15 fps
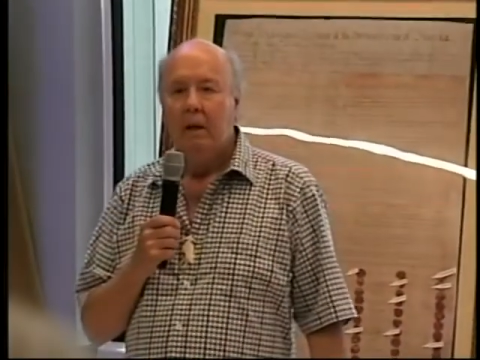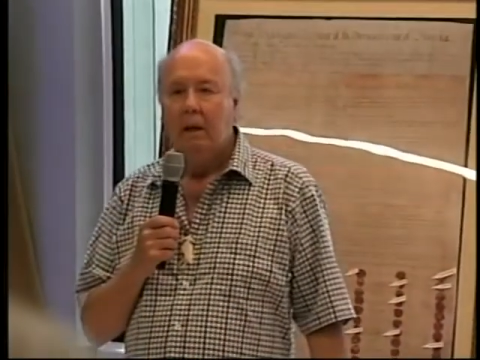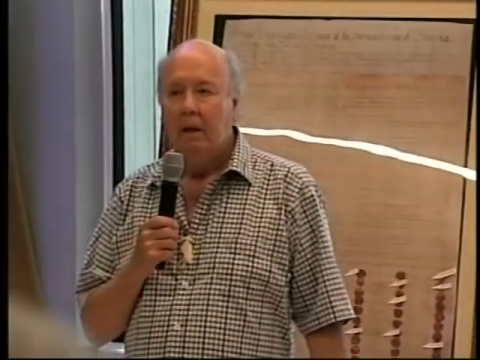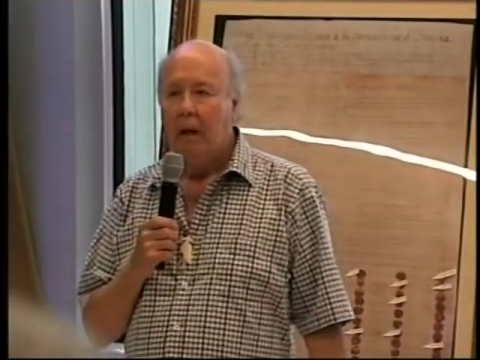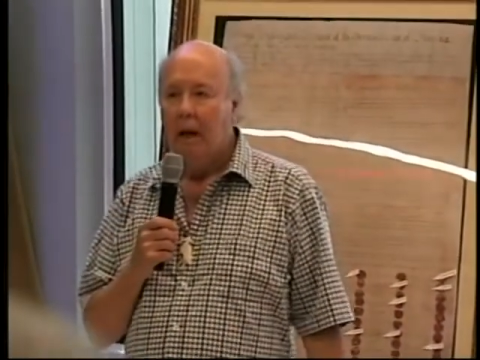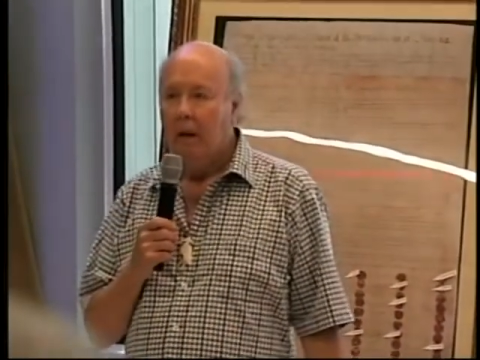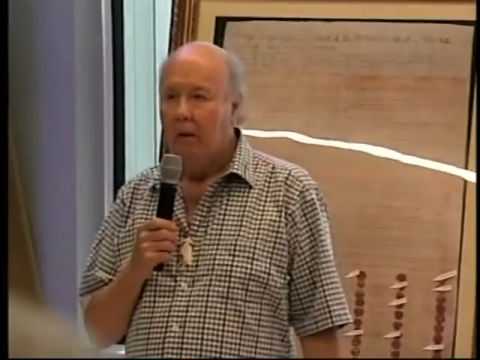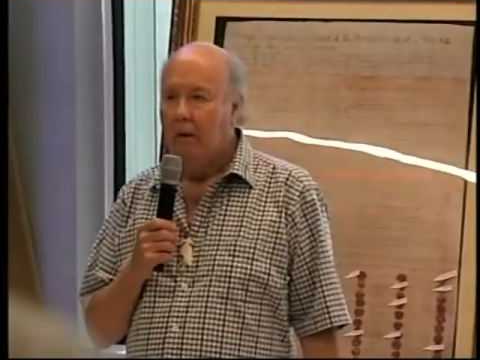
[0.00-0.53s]

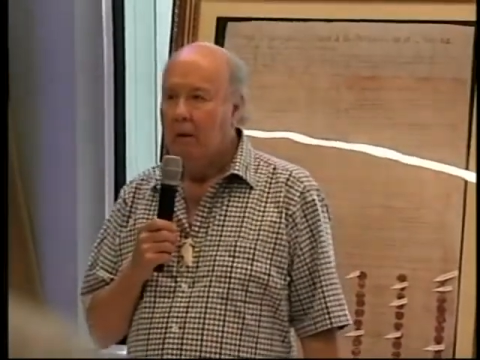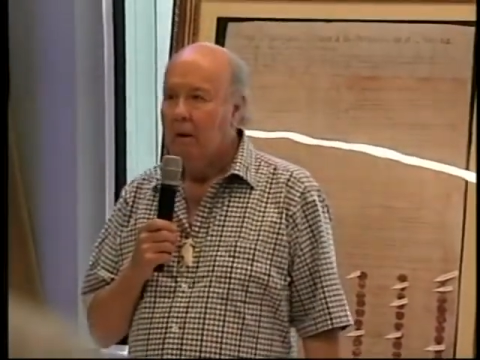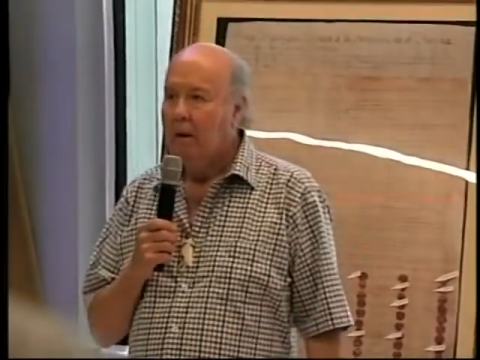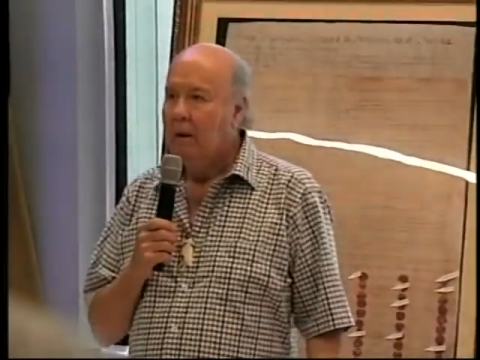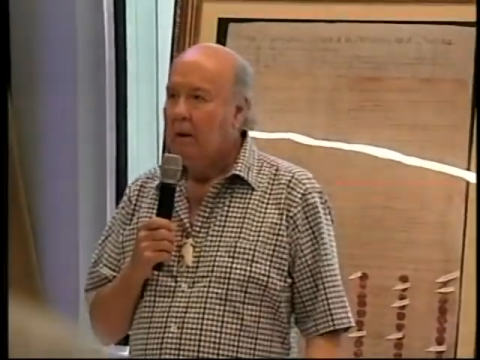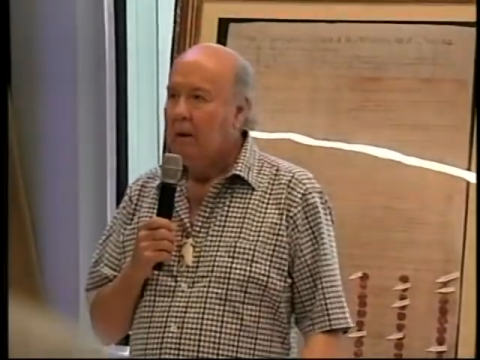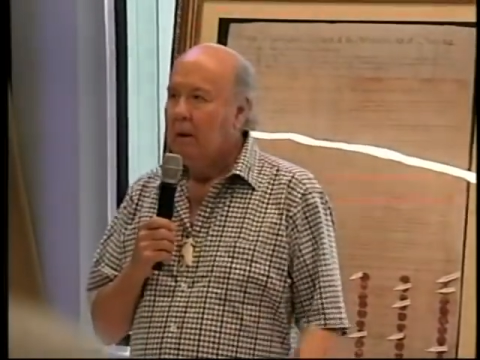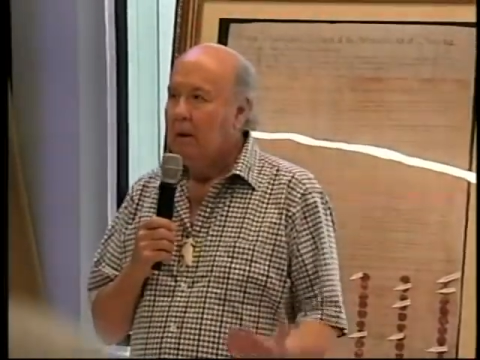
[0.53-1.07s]
Now,
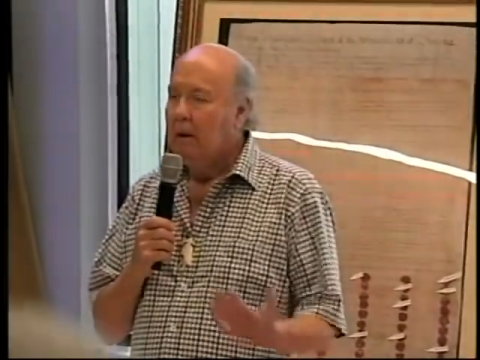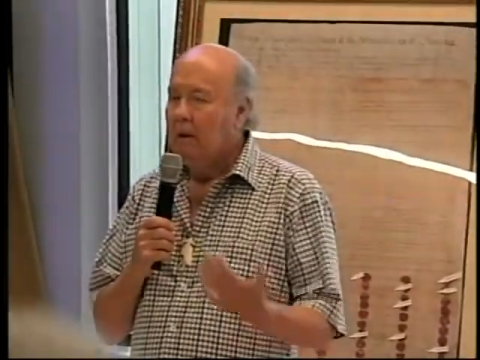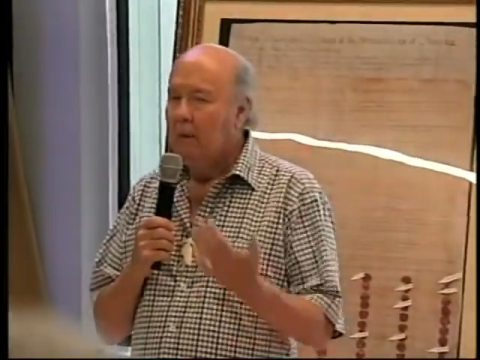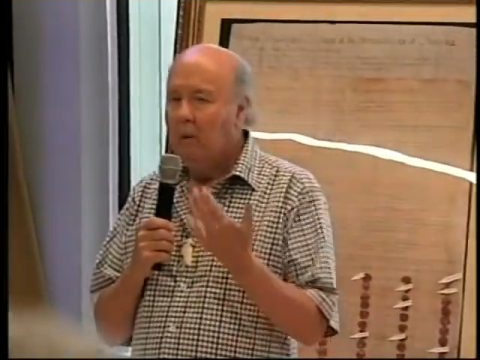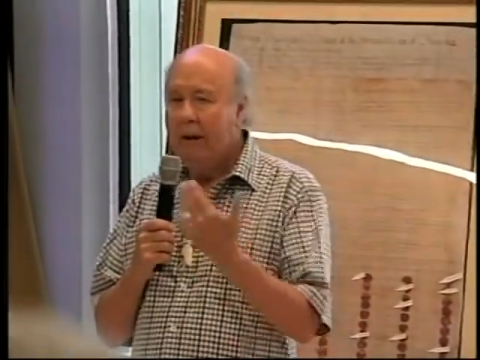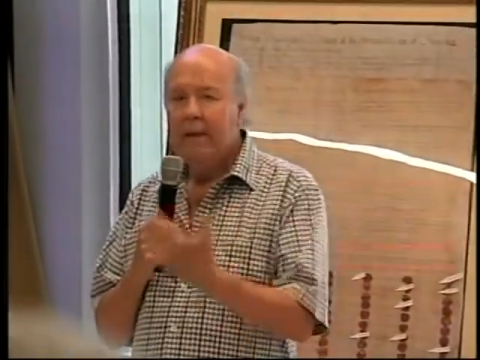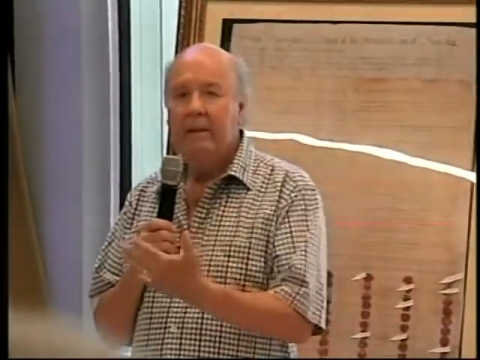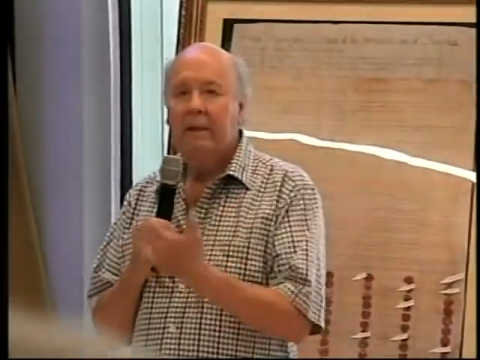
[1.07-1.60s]

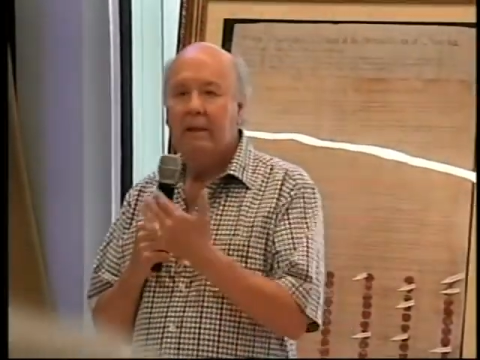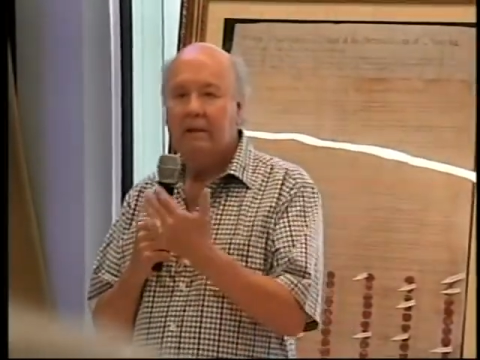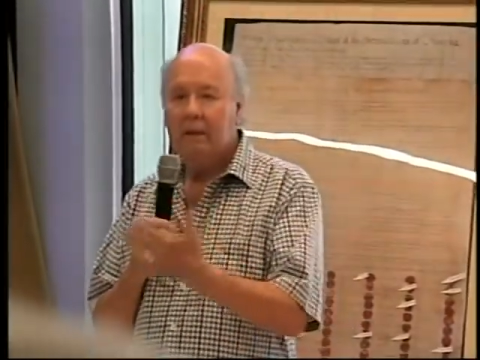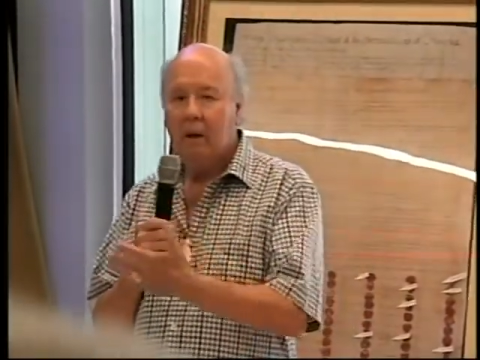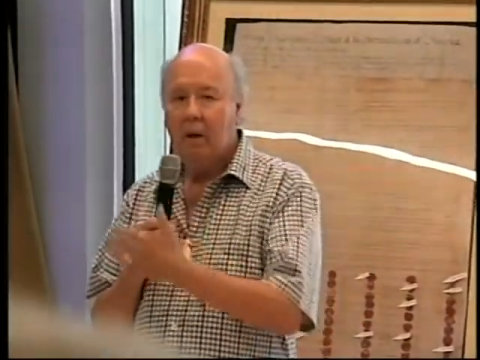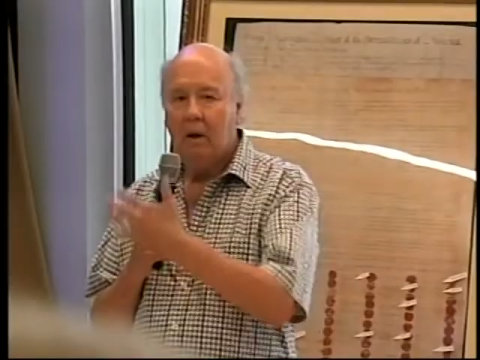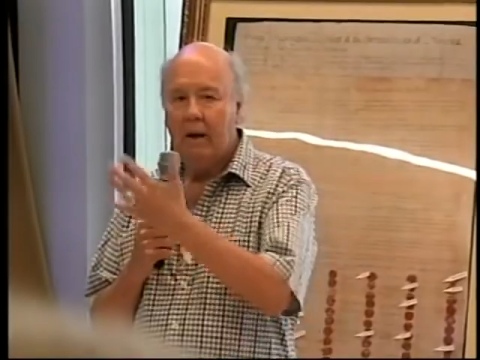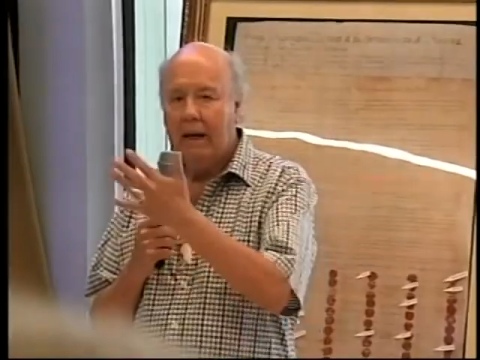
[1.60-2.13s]
when this
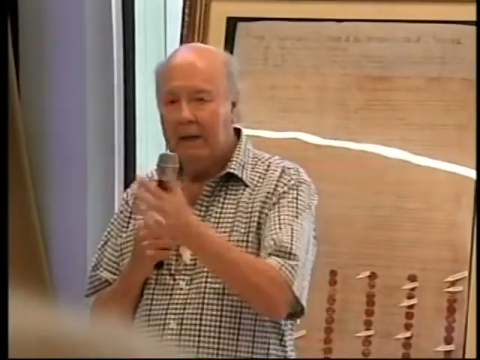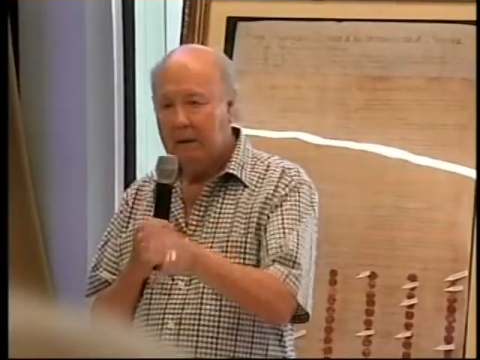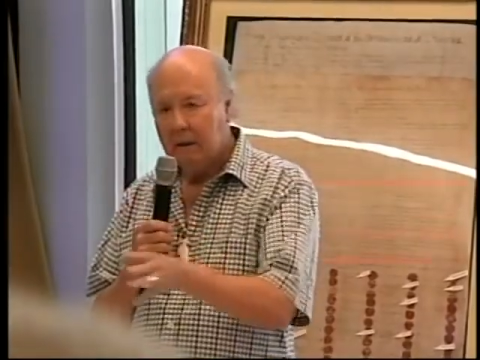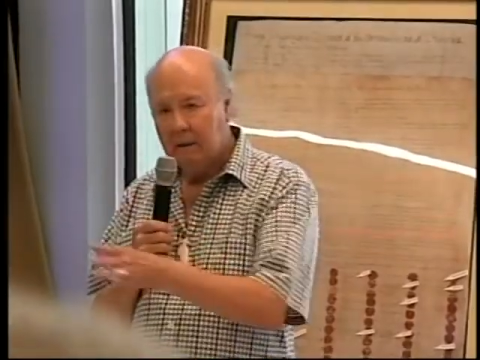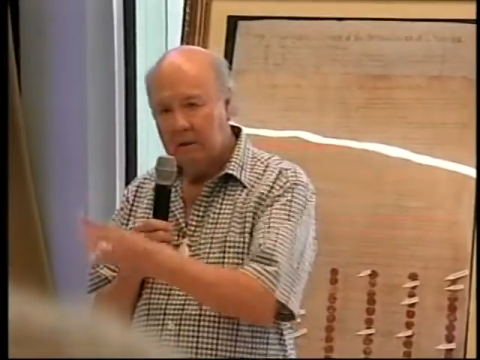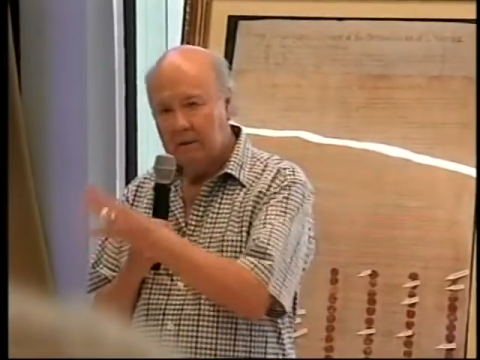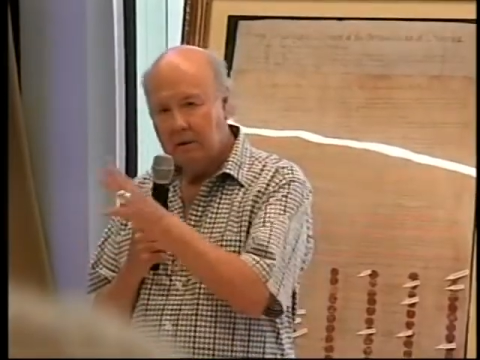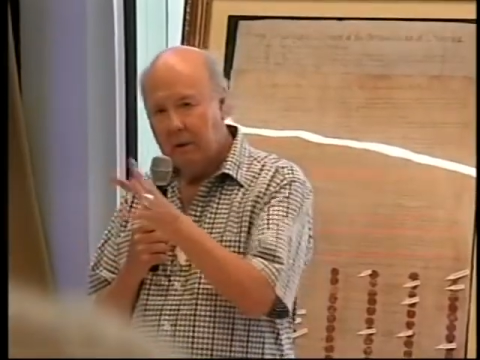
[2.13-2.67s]
all
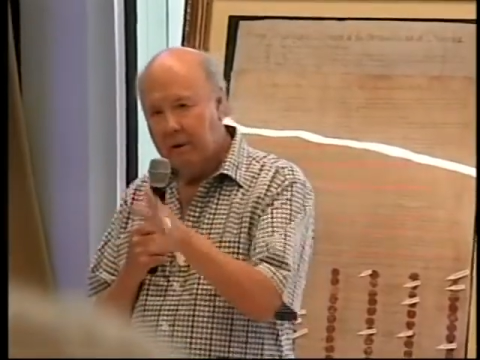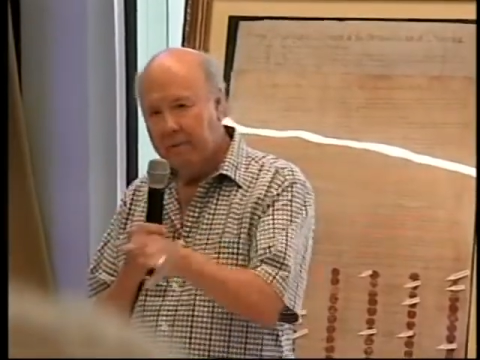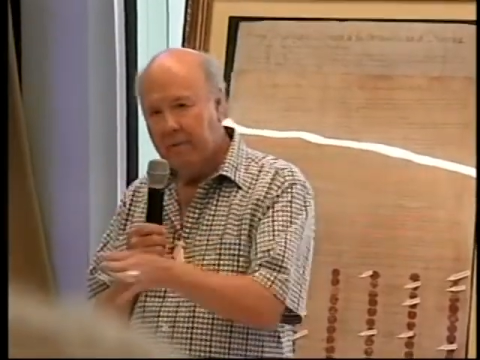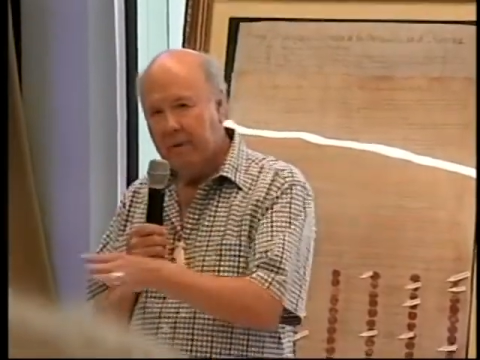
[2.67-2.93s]
got sort of